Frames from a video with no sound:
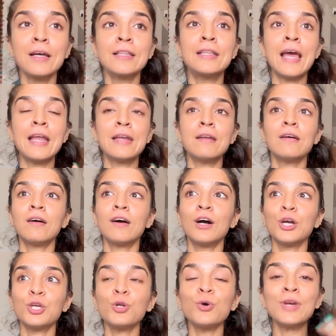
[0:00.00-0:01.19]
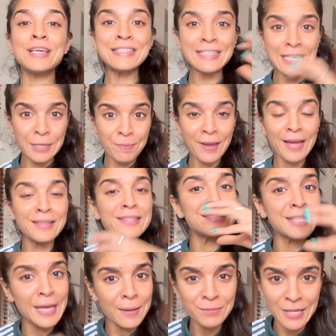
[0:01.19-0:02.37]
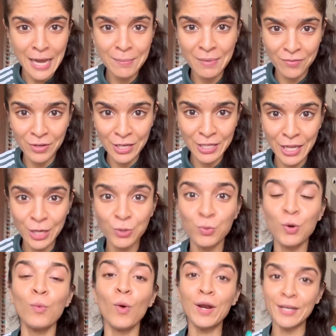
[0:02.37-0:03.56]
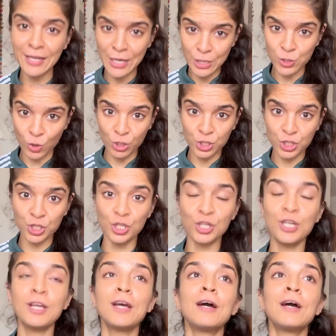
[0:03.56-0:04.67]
Then he's sleeping at the same time every day to avoid any exhaustion.